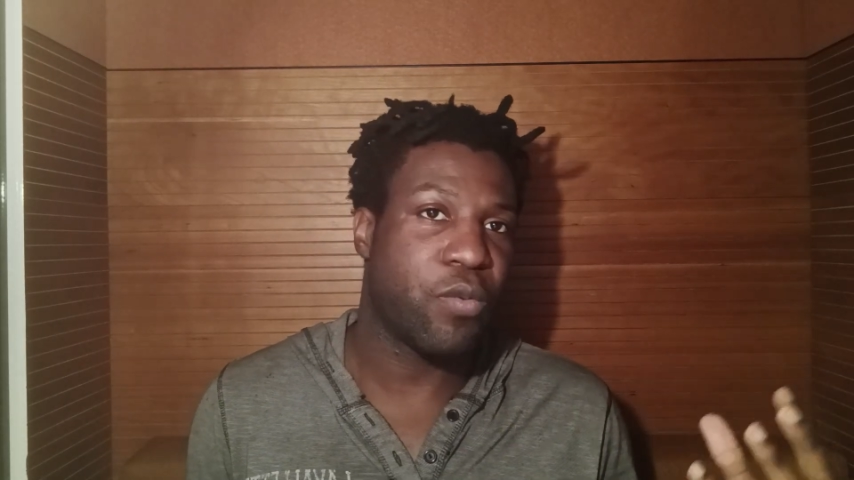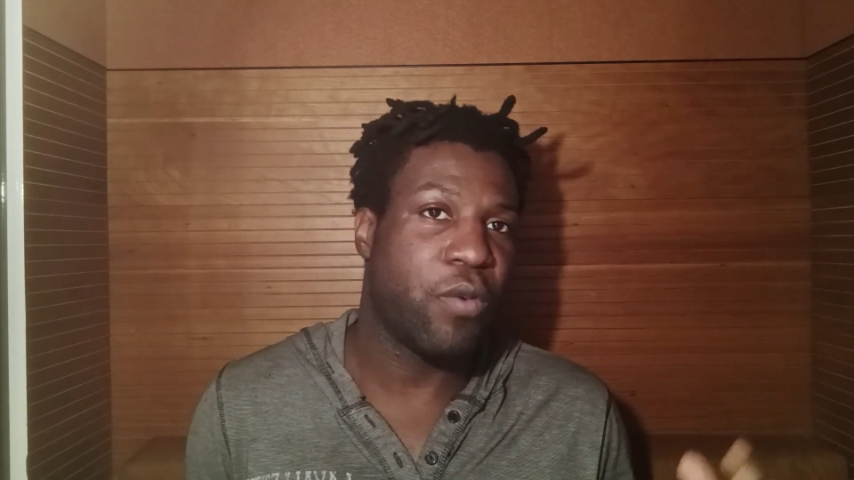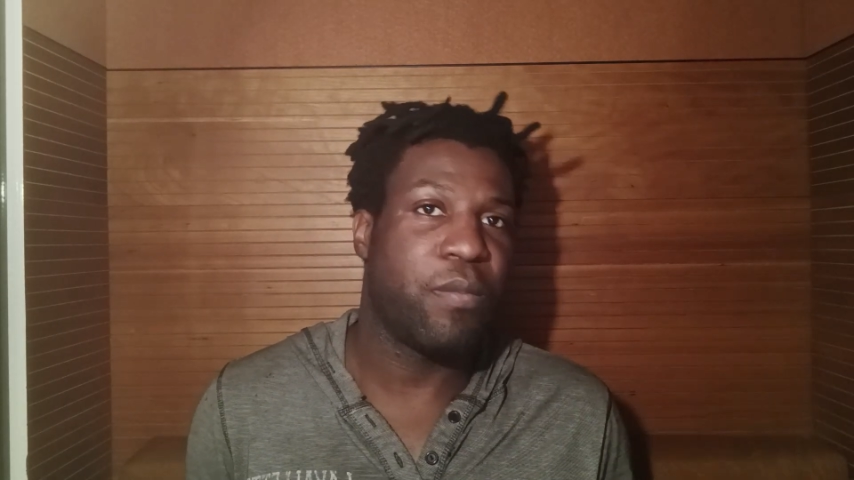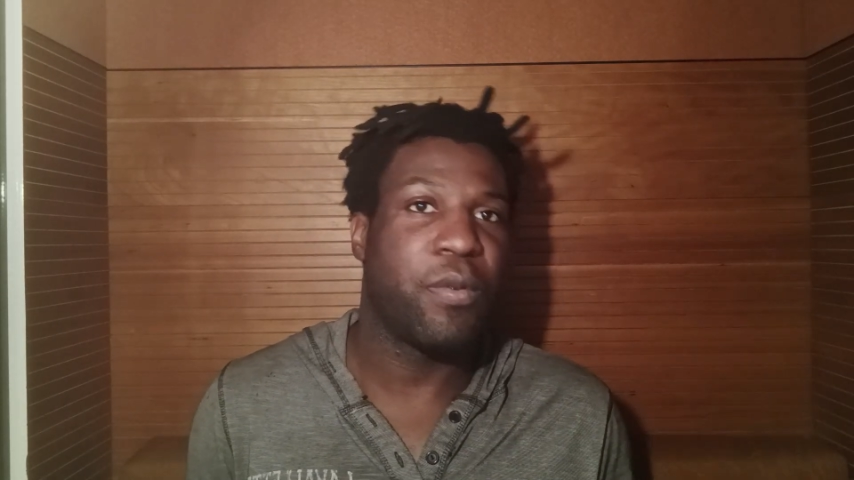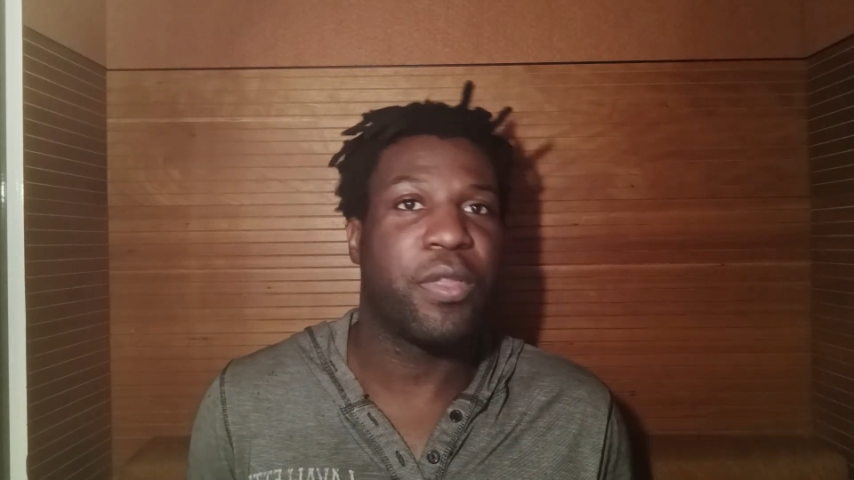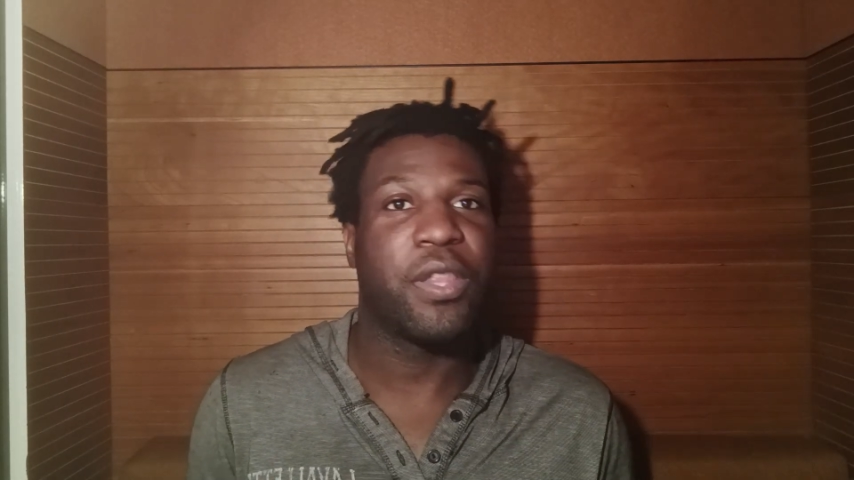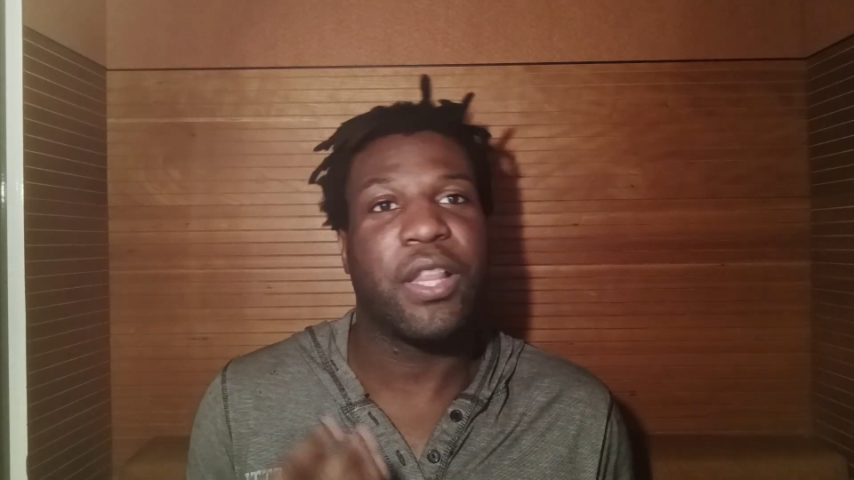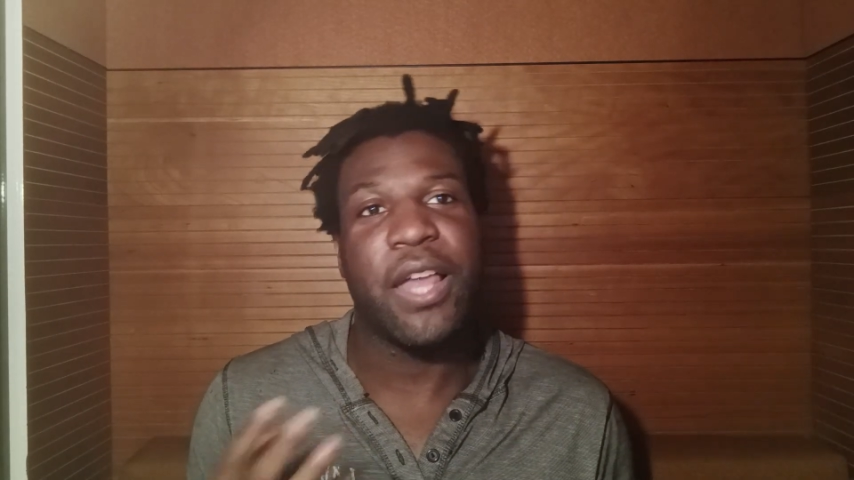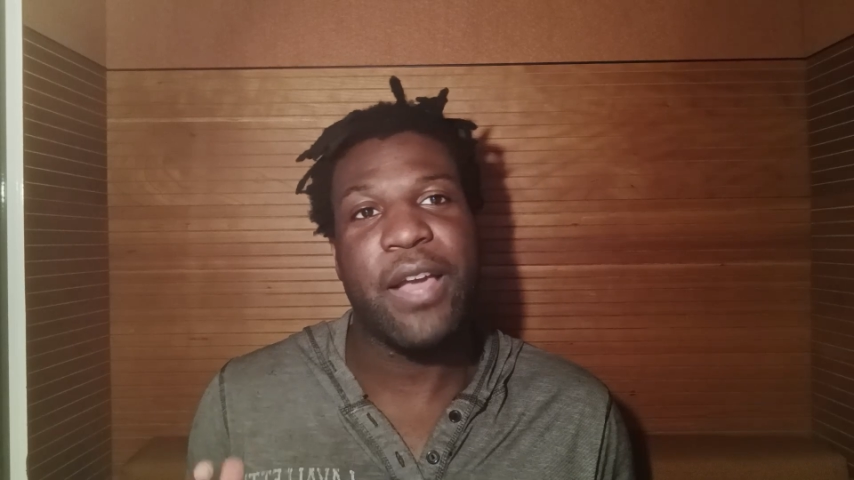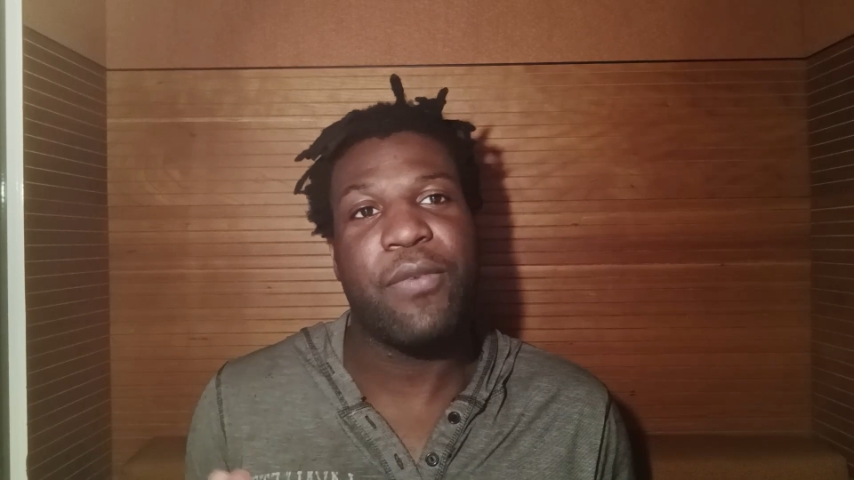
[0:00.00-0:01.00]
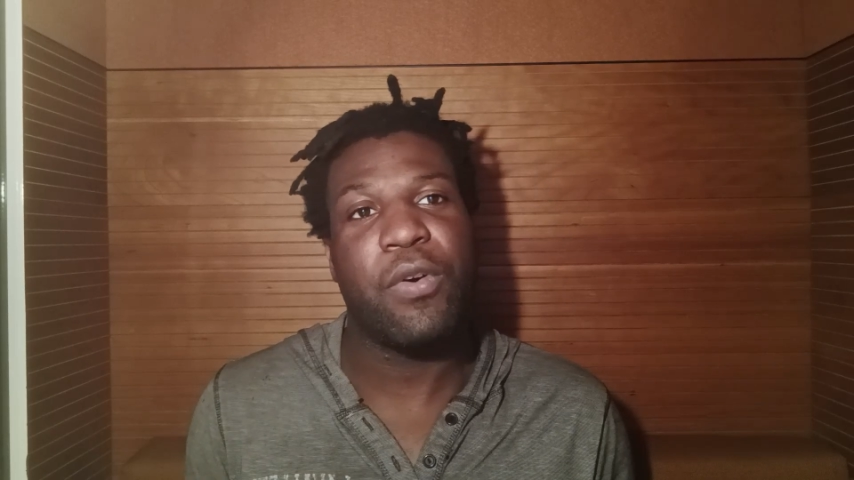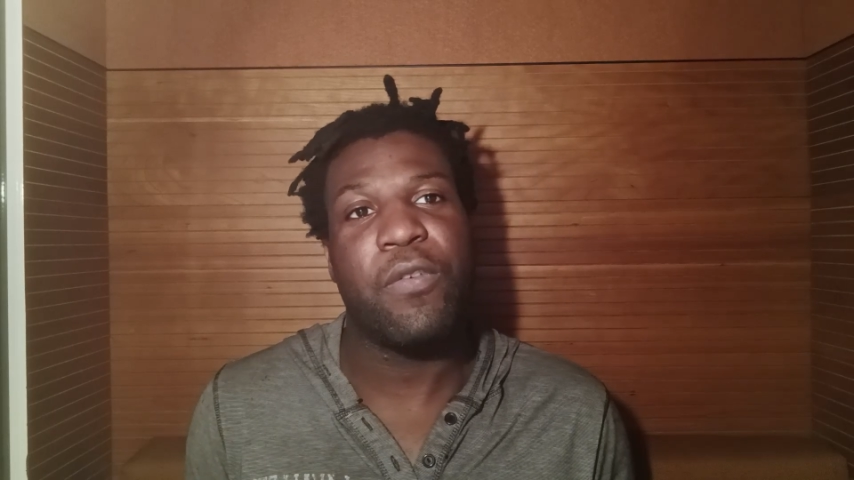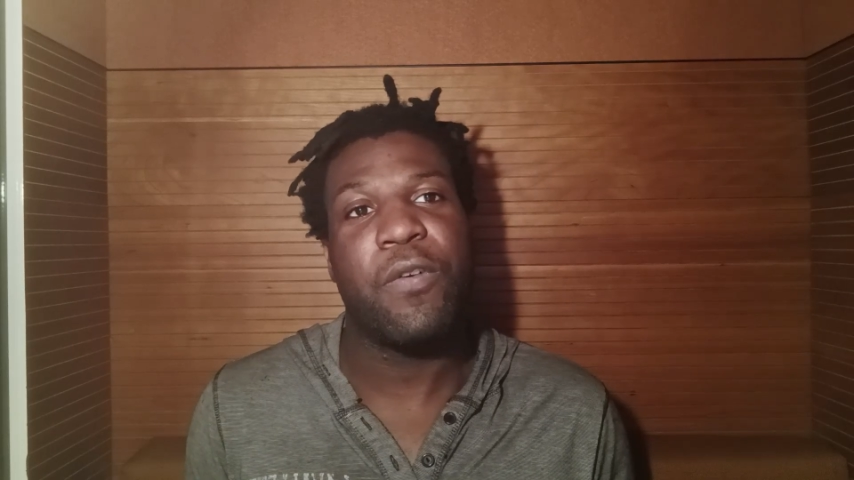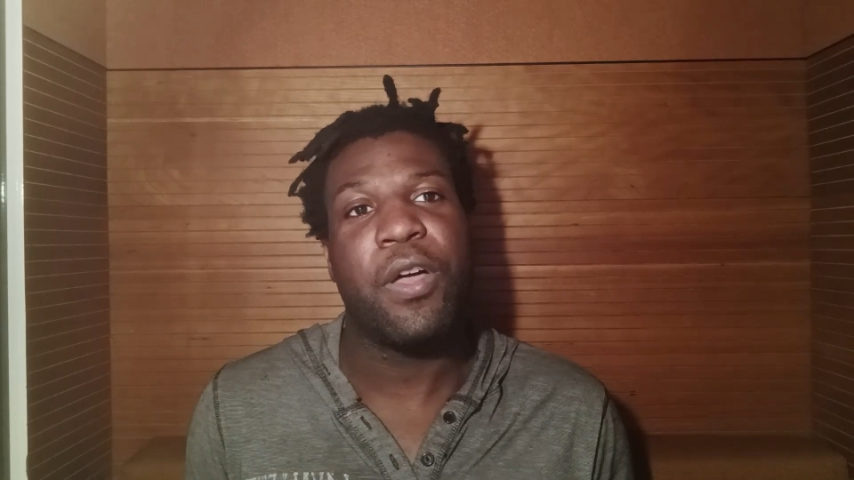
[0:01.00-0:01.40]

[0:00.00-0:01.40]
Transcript: wolf more than the light wolf,